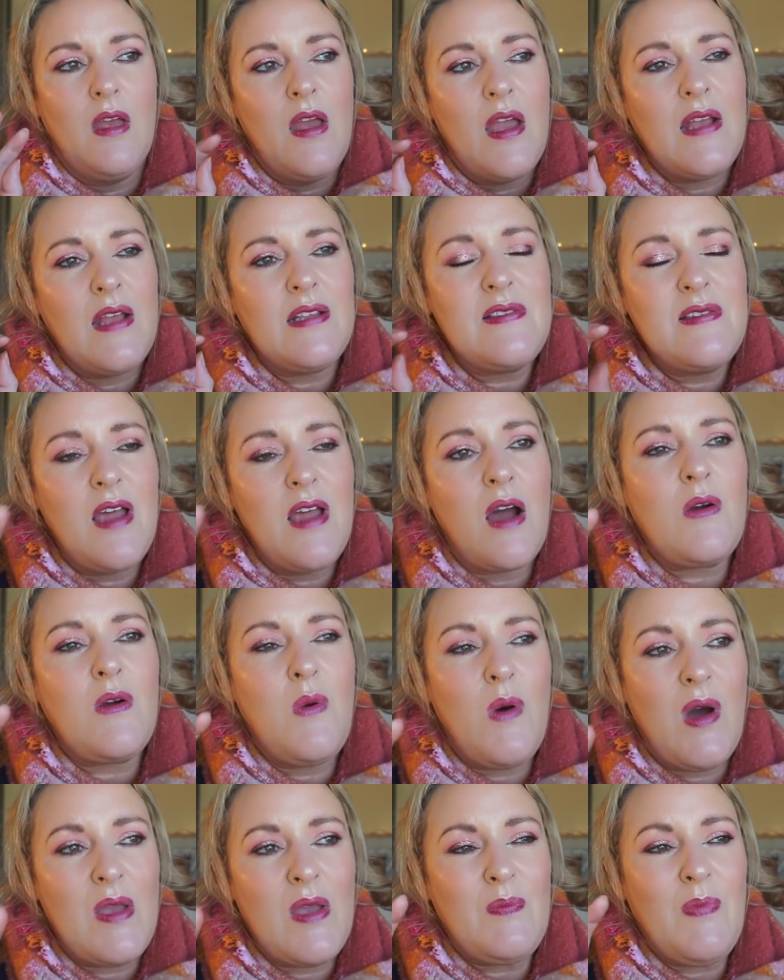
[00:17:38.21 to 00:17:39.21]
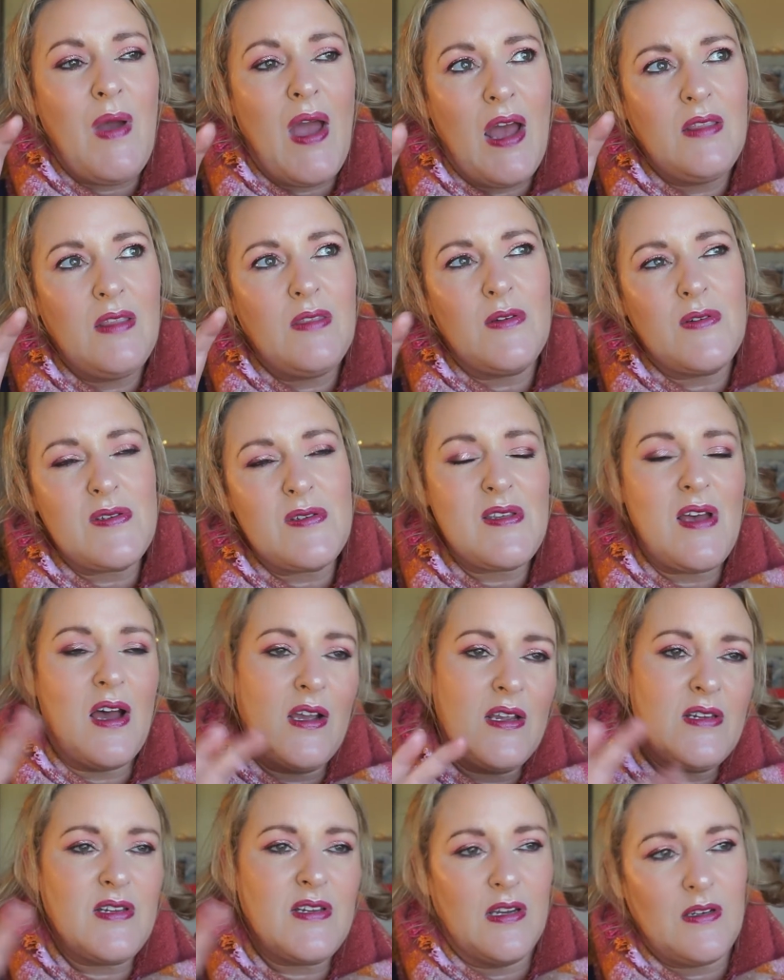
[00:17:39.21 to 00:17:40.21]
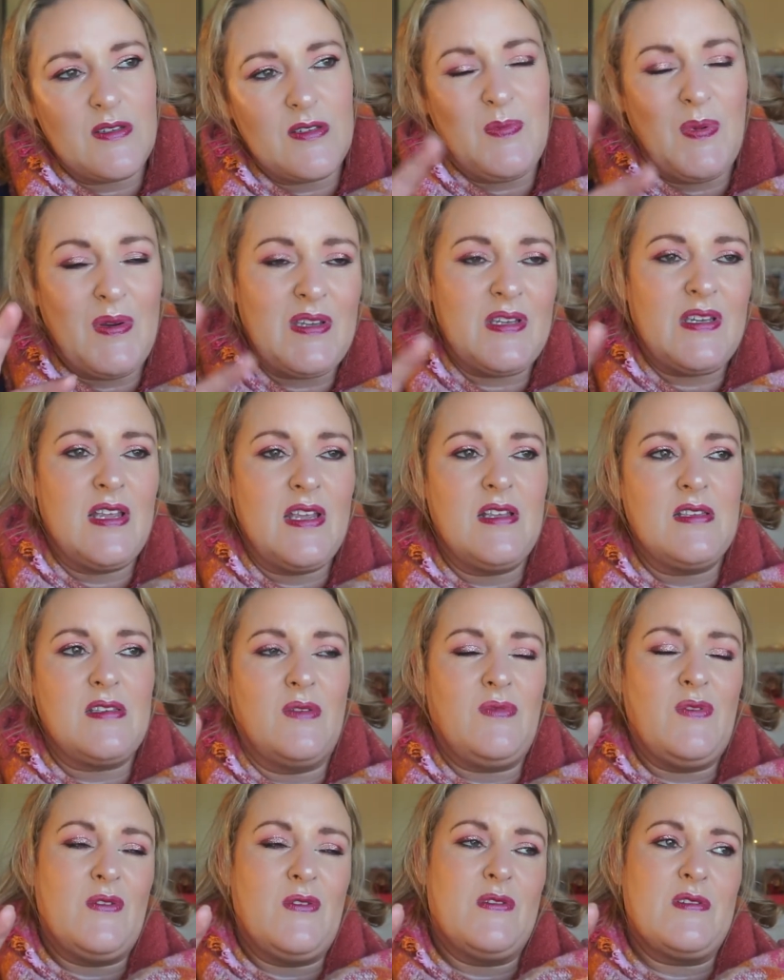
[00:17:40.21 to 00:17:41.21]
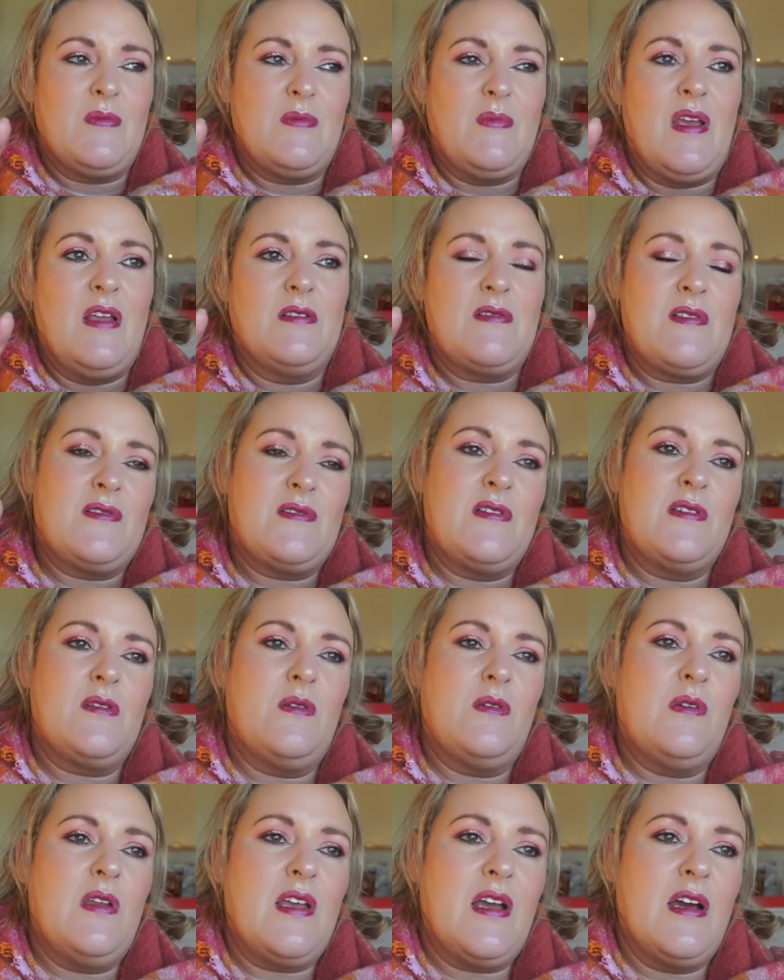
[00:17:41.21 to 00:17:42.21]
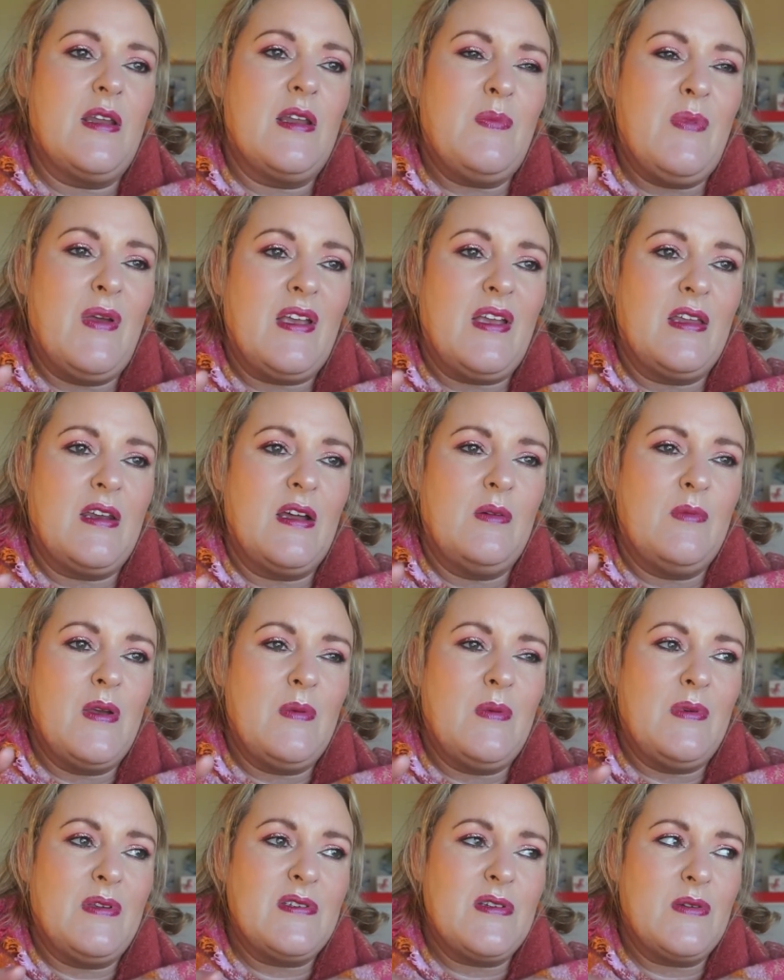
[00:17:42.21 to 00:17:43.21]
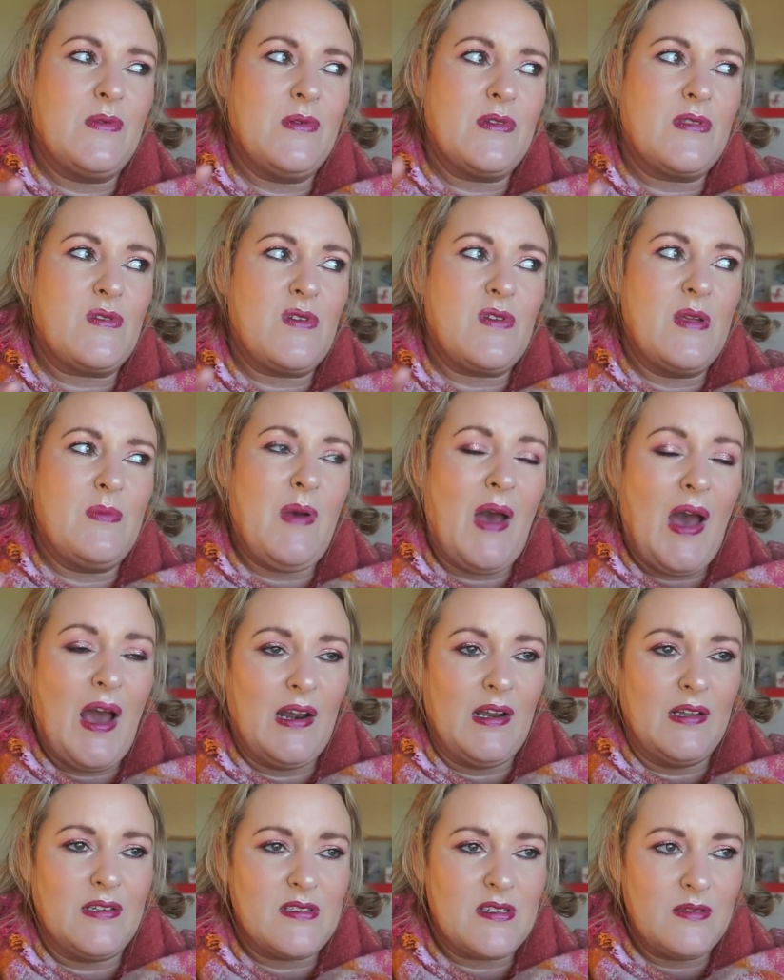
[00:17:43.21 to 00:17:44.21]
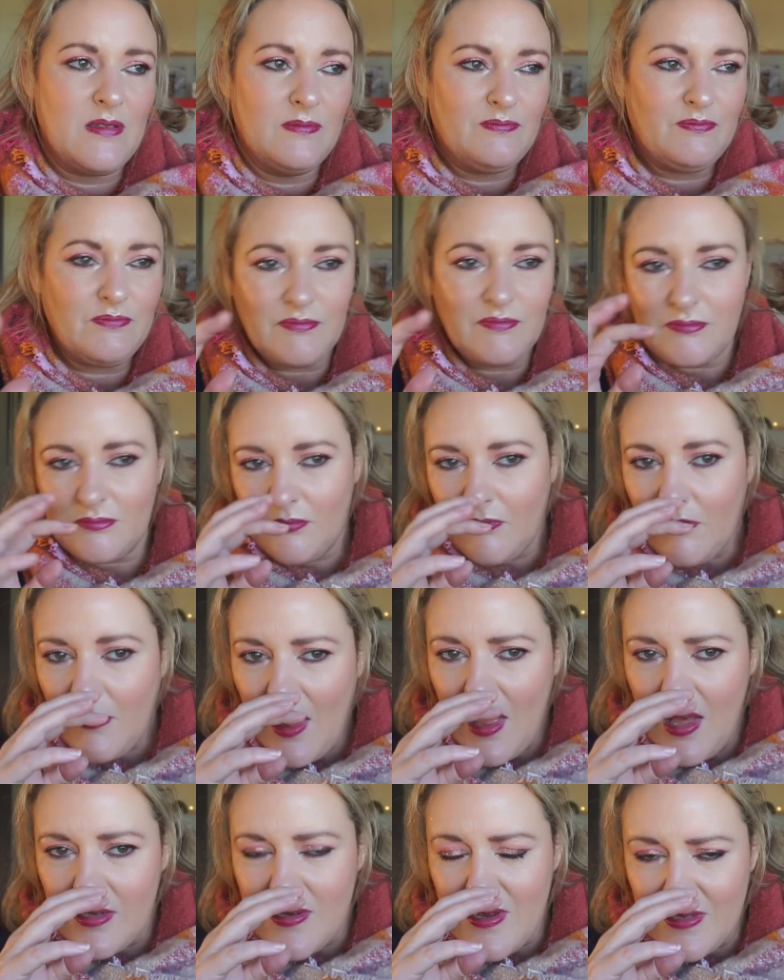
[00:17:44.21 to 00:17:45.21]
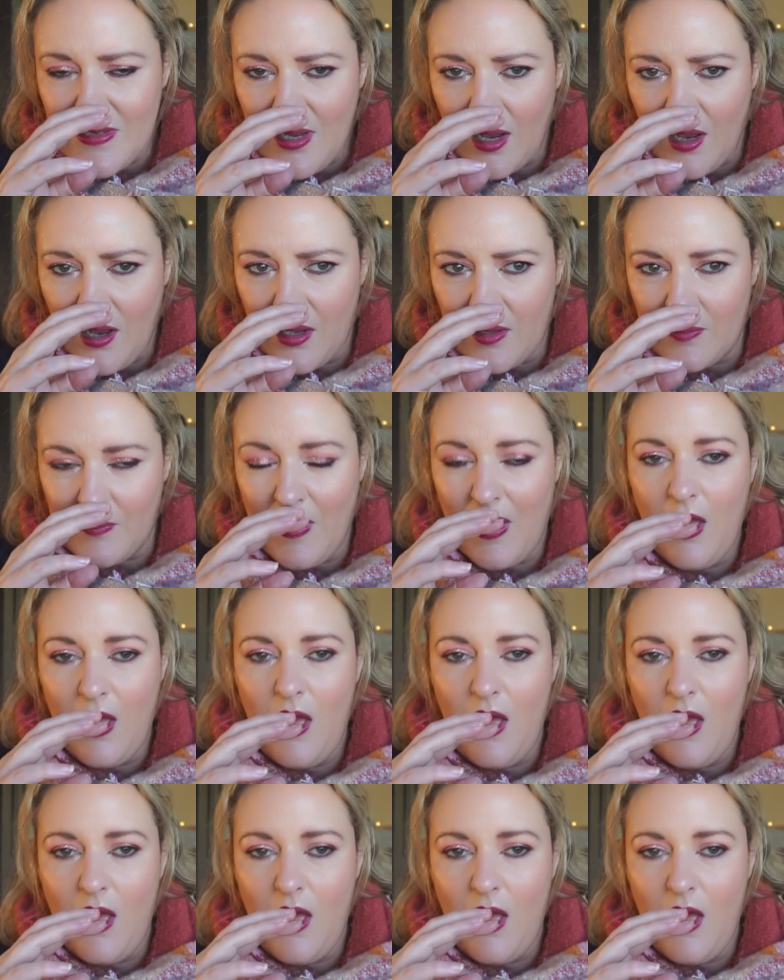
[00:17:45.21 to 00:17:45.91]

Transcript: It's not quite pan those eyeshadows, but it is, if you know what I mean. So she's only kind of picking out maybe 2 or 3 palettes at a time.